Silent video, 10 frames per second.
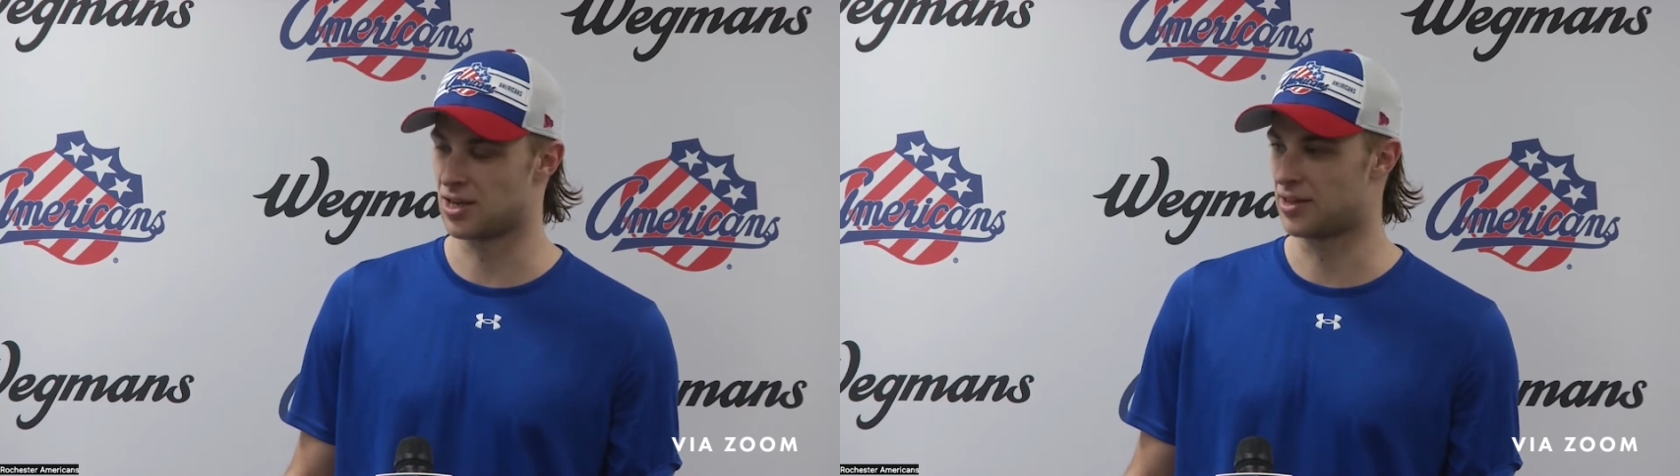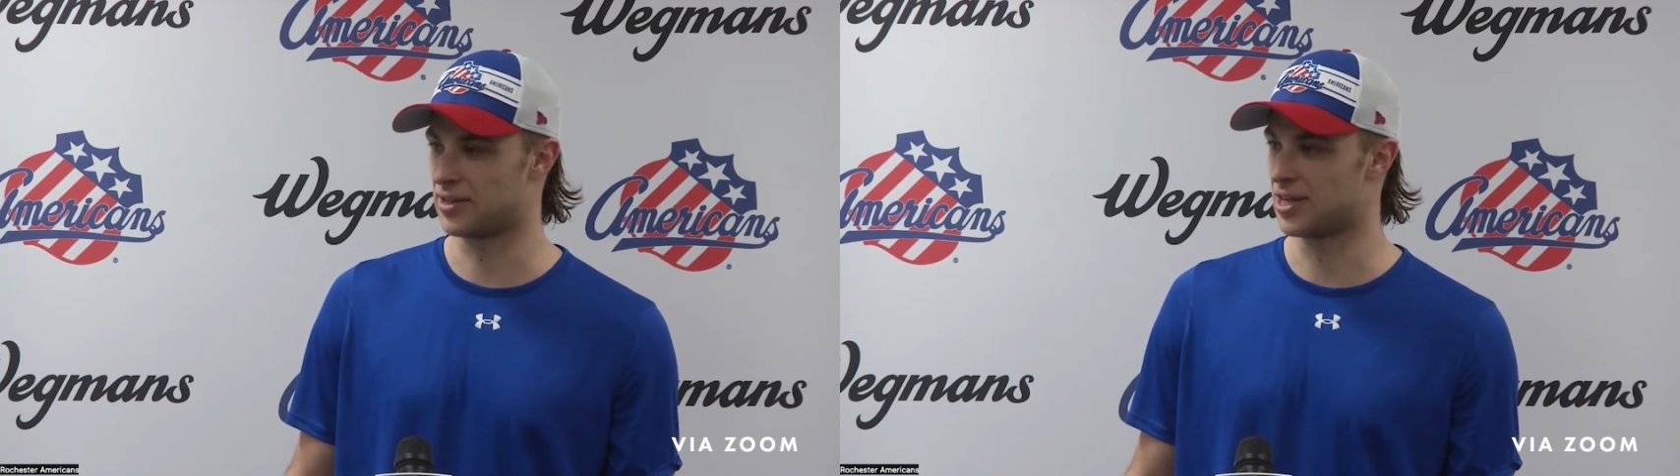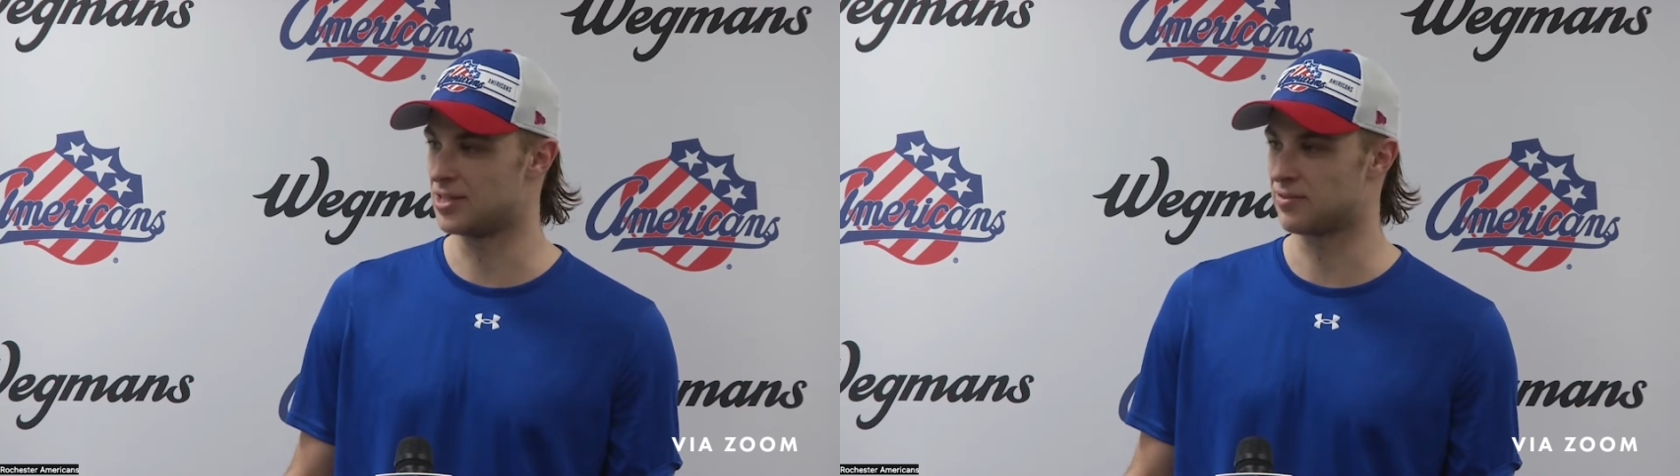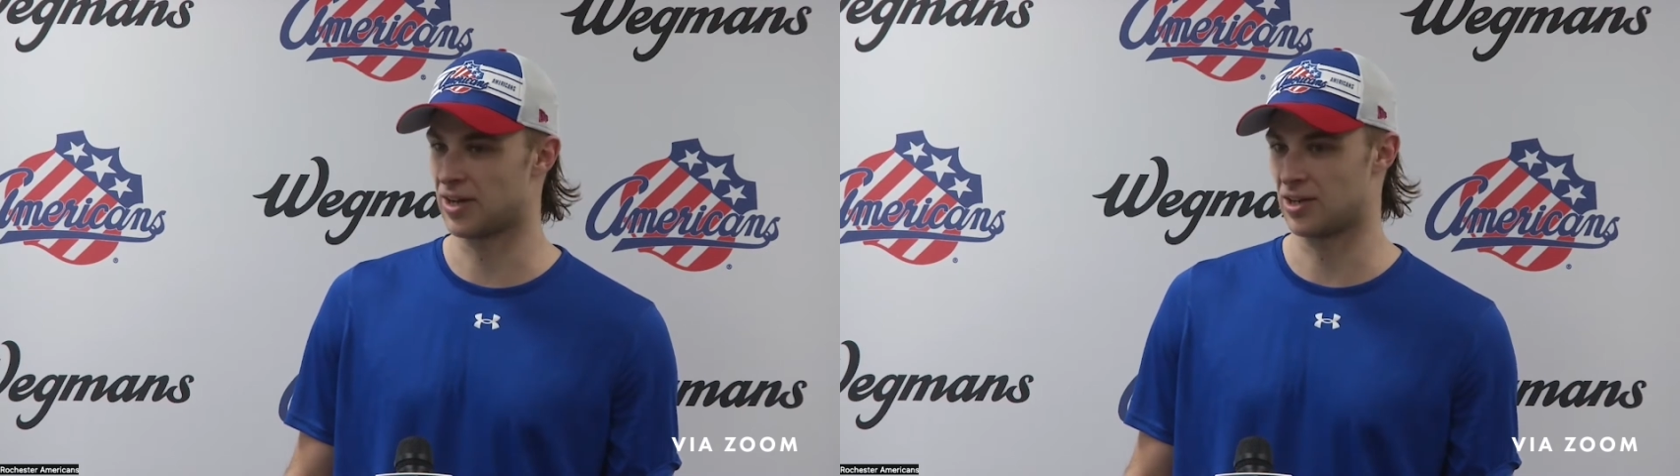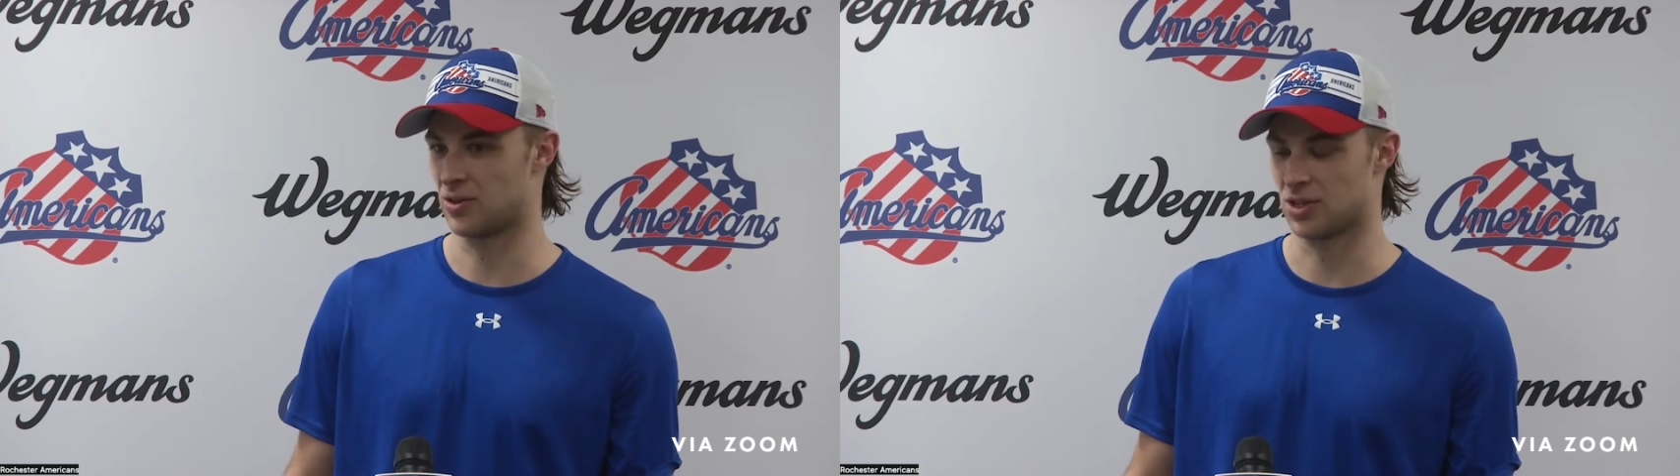on the ice if
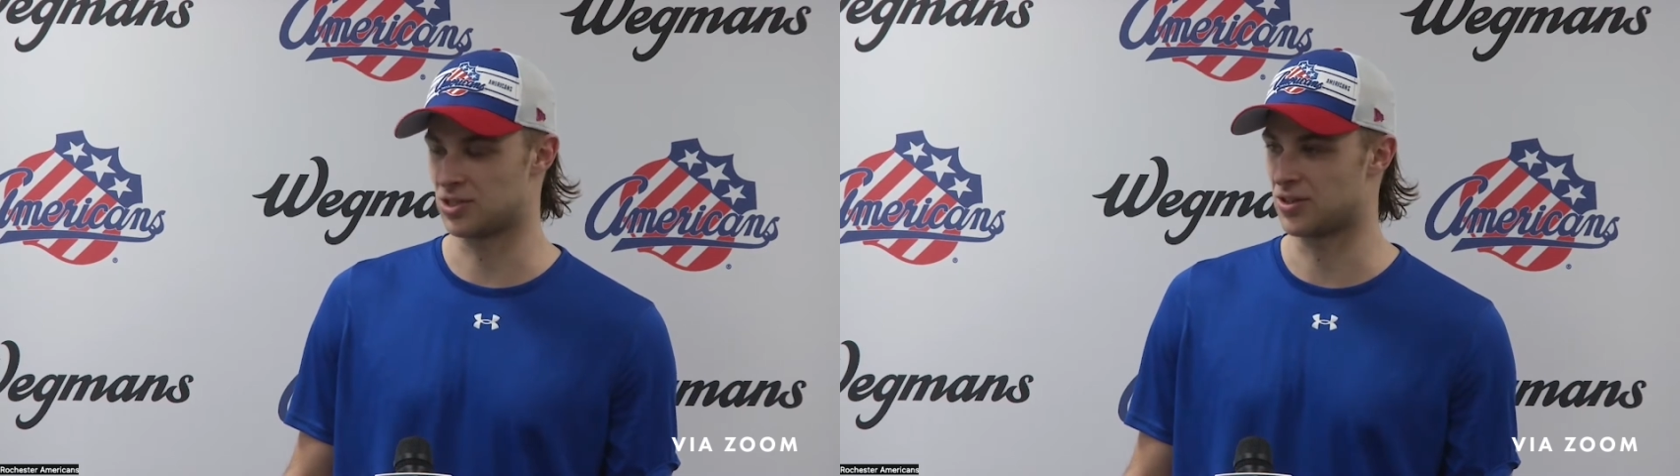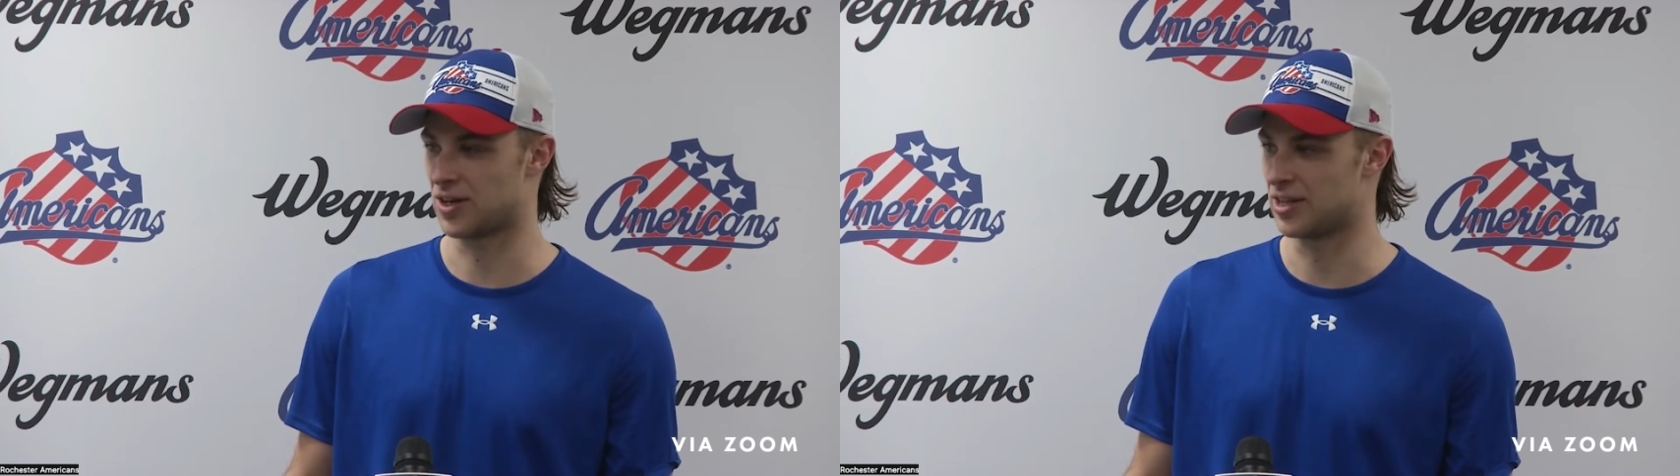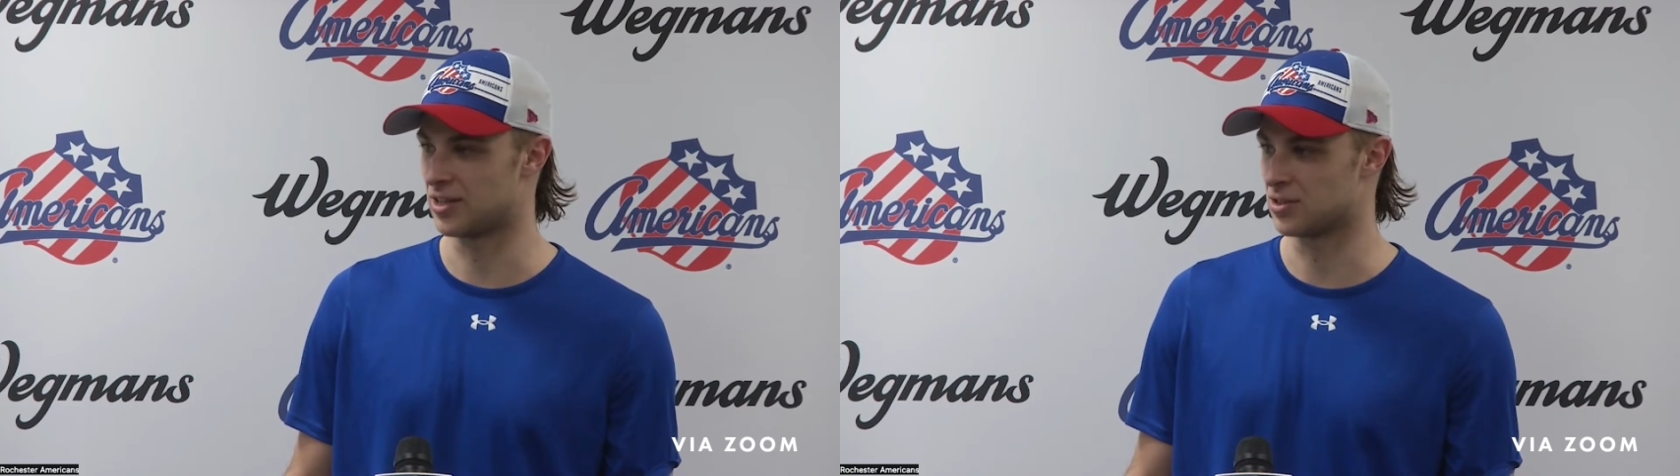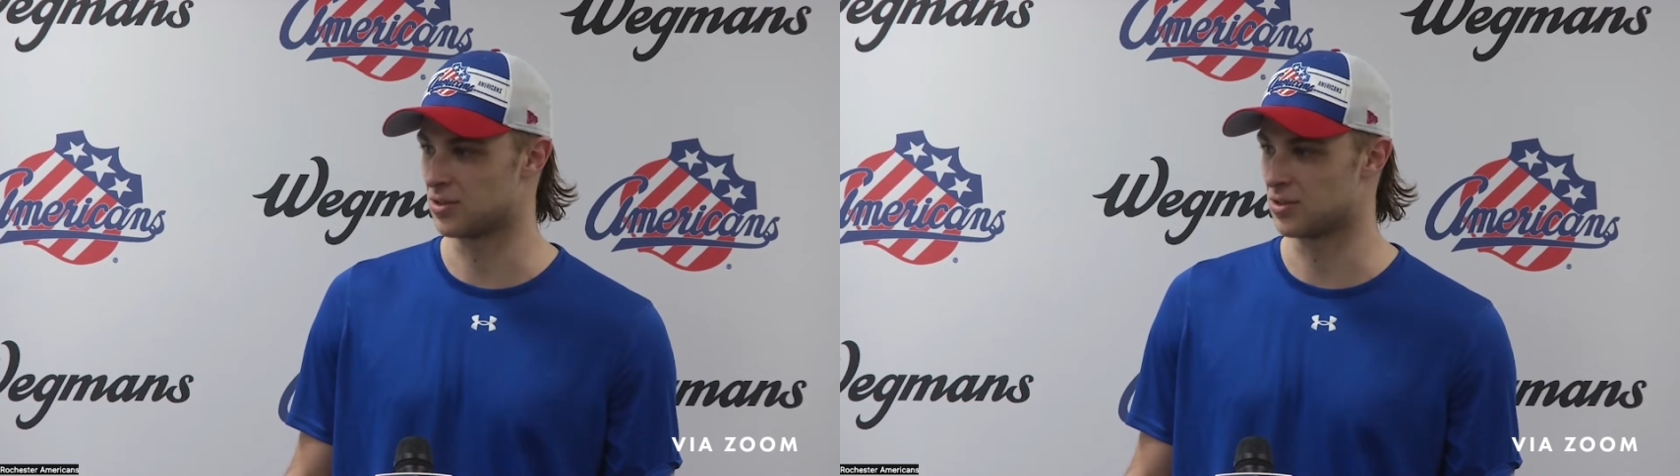I had a question or anything.